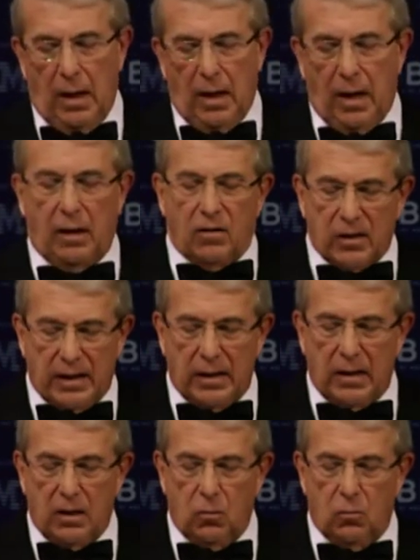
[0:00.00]
And I
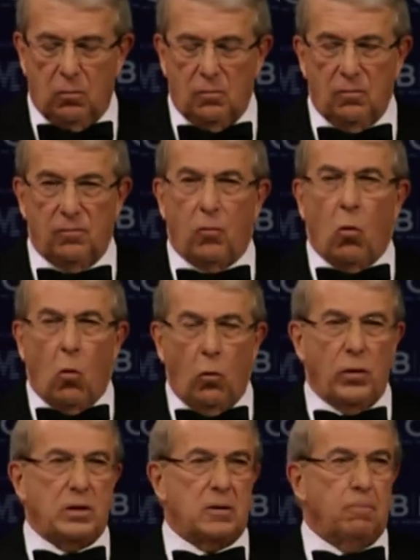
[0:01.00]
thank you for all
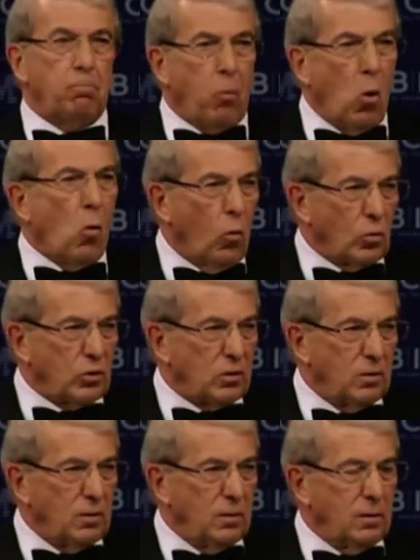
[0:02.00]
the support
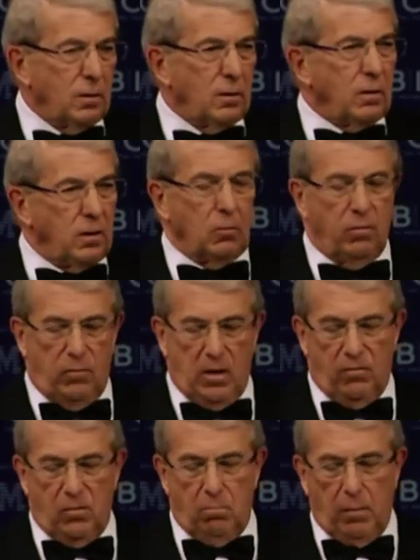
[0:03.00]
you have
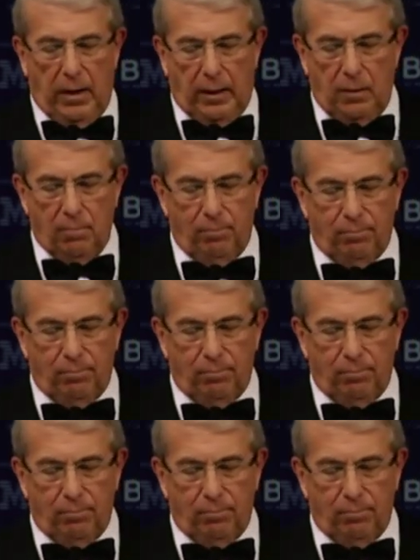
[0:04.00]
given me.